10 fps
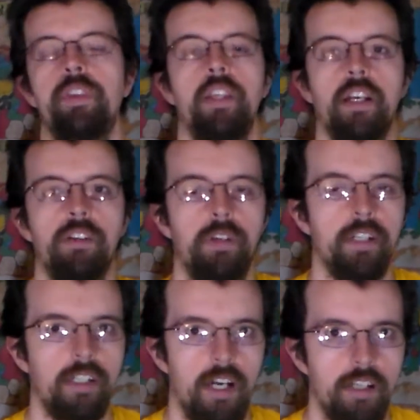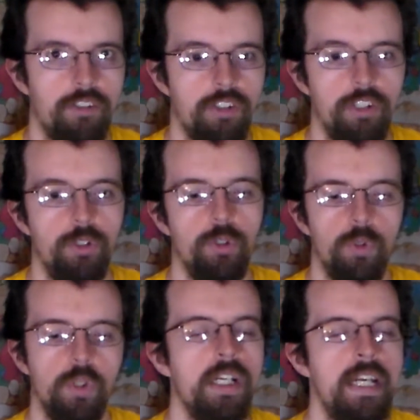they're going to cost
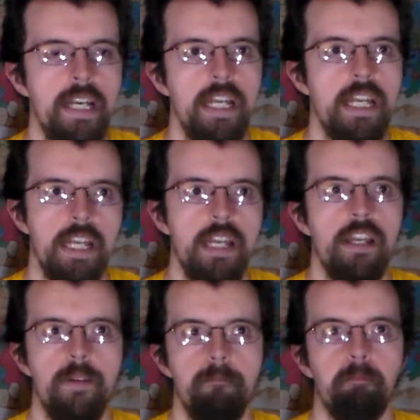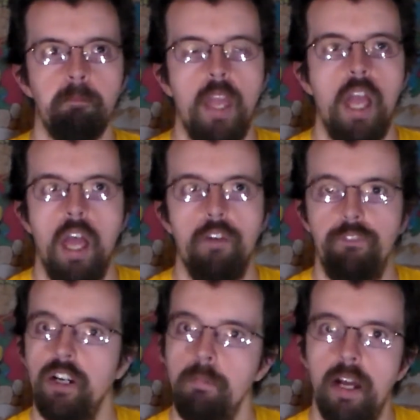you a
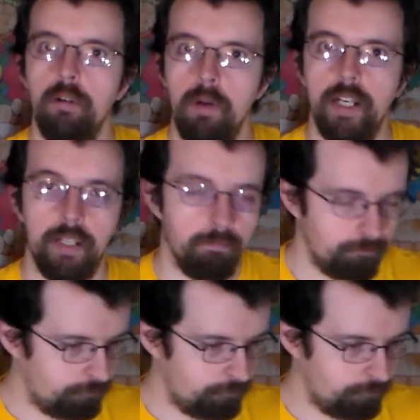fair amount of money.